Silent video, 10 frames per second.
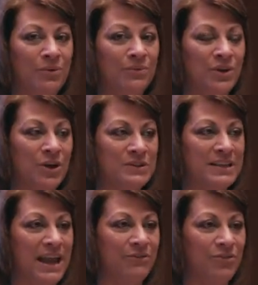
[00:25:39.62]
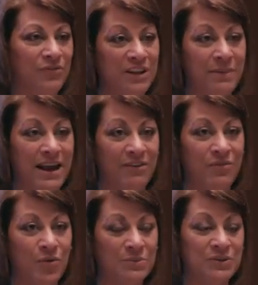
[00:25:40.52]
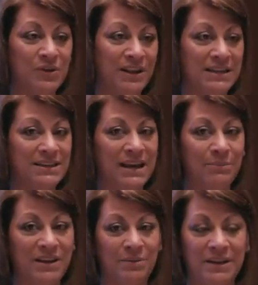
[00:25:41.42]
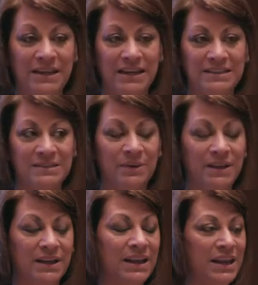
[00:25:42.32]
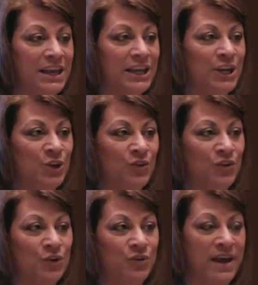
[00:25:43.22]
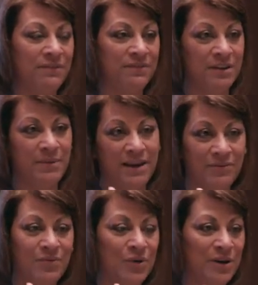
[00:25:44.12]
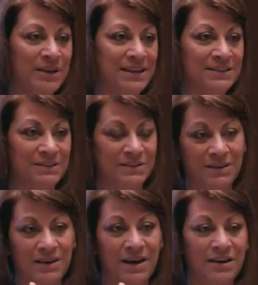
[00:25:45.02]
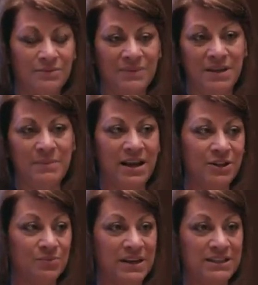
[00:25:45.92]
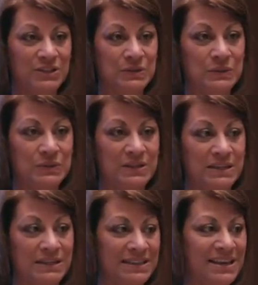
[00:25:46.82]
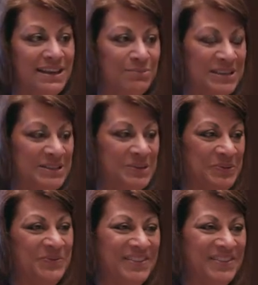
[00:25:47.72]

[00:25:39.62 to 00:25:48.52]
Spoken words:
We also have a feedback form, so anytime anybody has been interviewed, that feedback form gets emailed right to the, bless you.